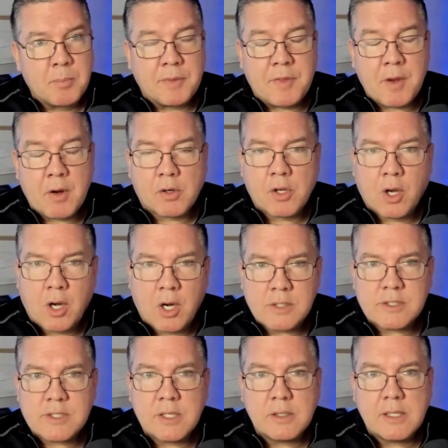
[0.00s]
but they're
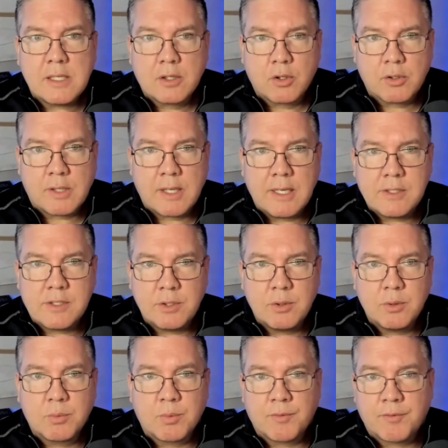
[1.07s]
constantly looking
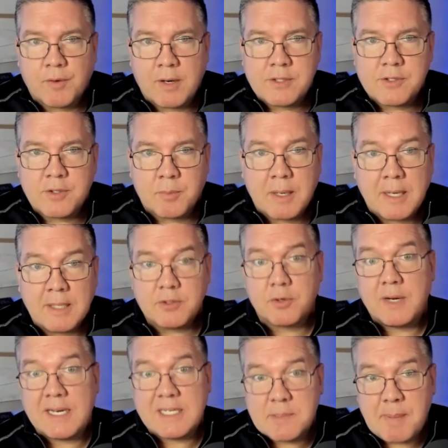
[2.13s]
to refresh the ranks
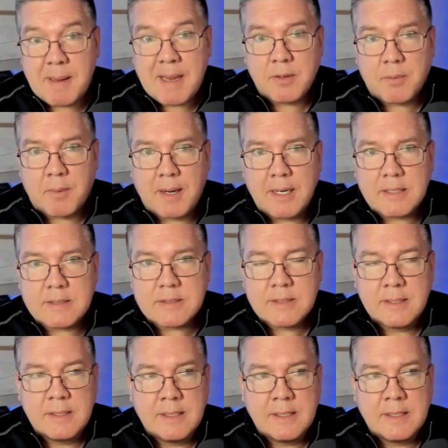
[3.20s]
or expand the ranks.